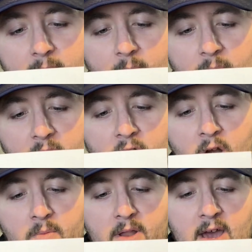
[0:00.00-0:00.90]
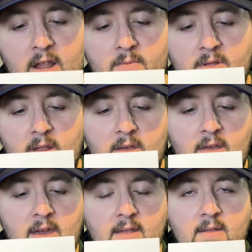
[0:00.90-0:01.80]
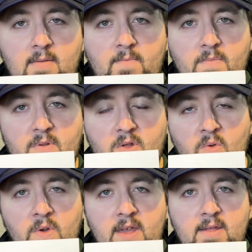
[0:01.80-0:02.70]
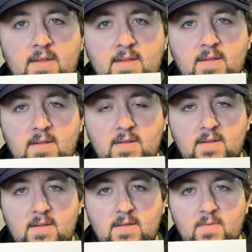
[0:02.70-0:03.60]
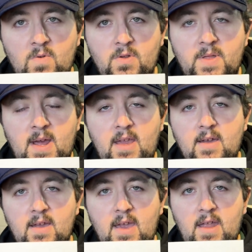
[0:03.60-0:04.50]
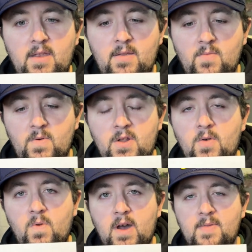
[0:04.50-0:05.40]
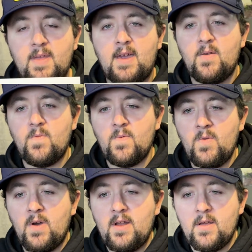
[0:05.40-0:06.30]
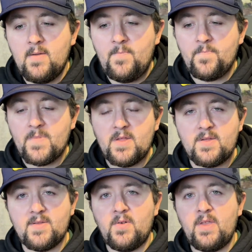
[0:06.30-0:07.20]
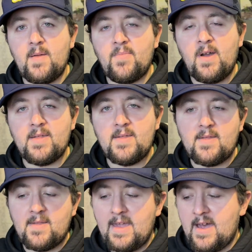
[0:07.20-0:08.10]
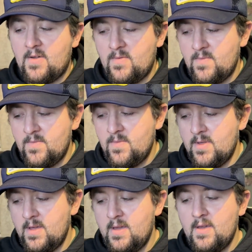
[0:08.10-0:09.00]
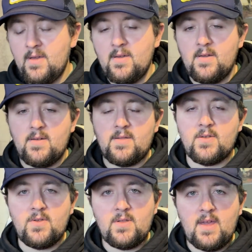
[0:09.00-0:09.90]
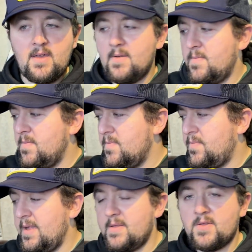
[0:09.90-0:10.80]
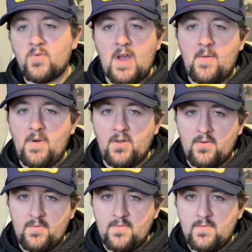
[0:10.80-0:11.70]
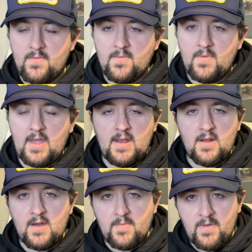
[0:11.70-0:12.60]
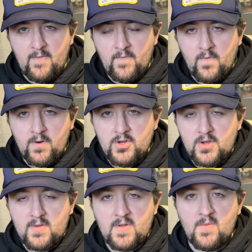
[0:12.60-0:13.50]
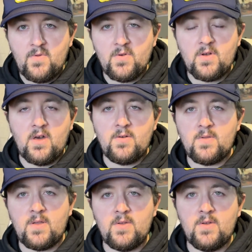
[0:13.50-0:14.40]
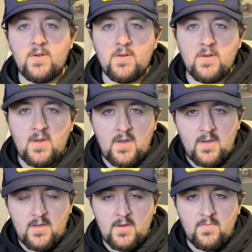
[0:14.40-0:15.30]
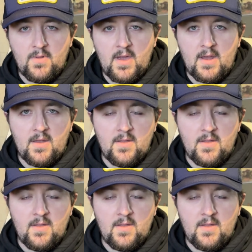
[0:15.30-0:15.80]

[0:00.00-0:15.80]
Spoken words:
the carbon atom is going to get squeezed real tight again. We don't want that. We want to slow that process down. So you take a piece of scrap metal, heat it up in the forge, similar color to your blade,